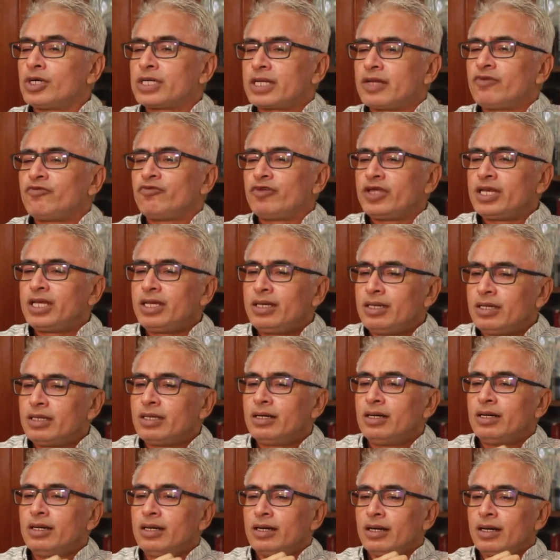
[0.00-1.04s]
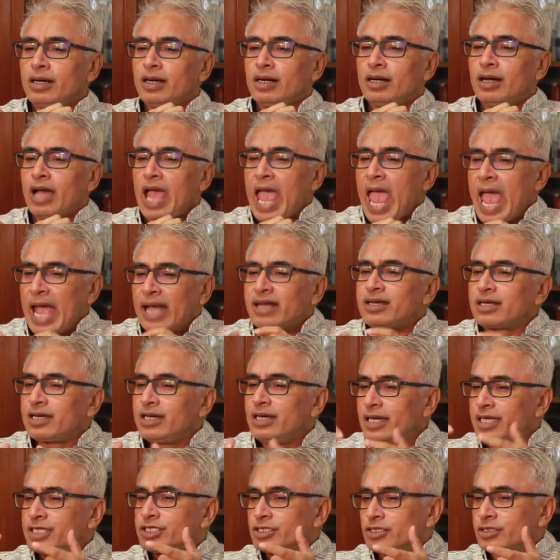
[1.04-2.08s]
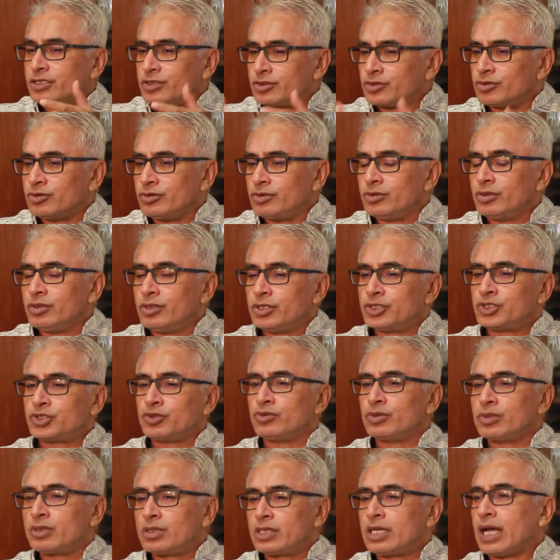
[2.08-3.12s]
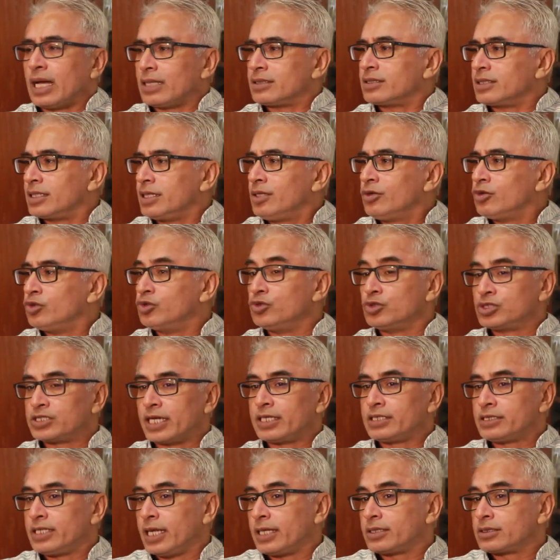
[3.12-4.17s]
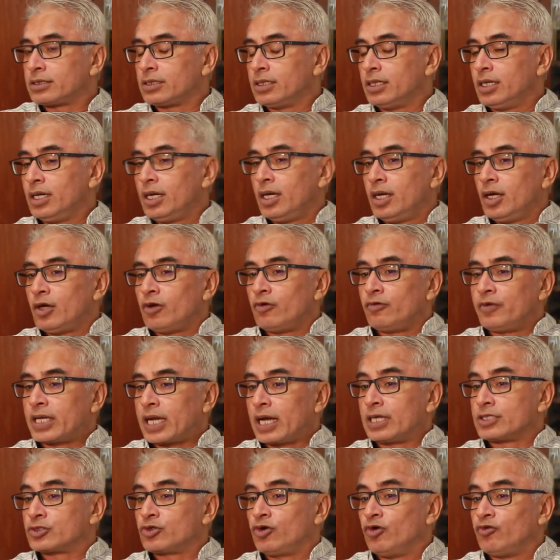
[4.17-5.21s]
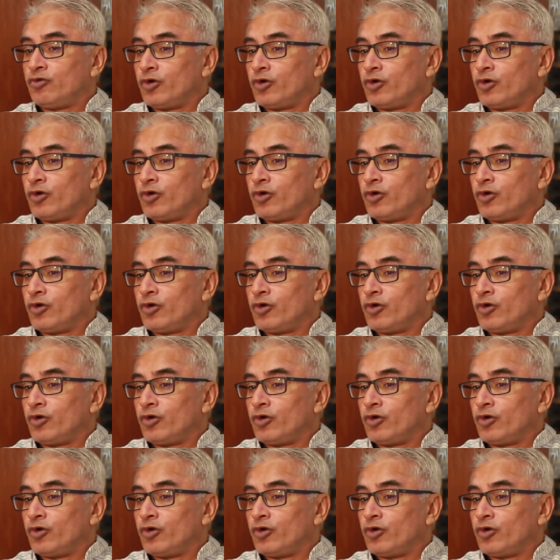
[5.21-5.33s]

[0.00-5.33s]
wrote a very uh, angry later to, to Gandhi, who said that uh, we